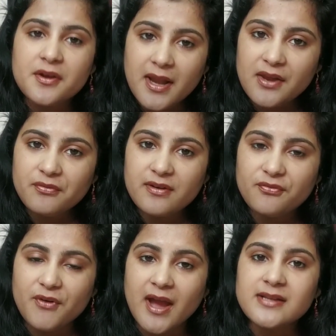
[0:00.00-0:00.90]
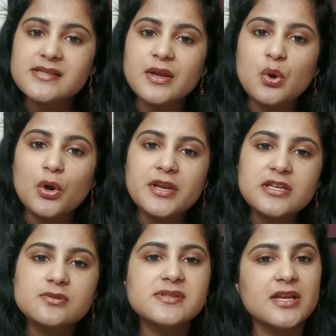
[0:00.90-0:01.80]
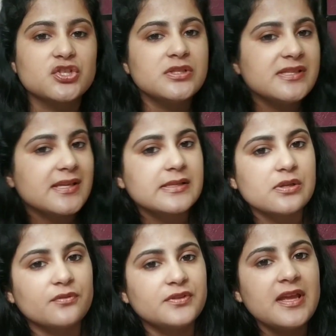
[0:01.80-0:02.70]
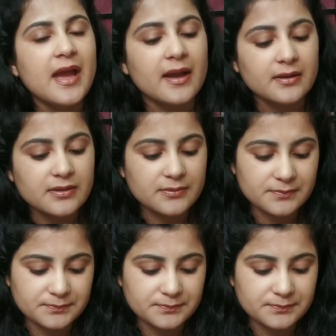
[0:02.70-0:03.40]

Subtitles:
relevant facts according to section 6 of the Act.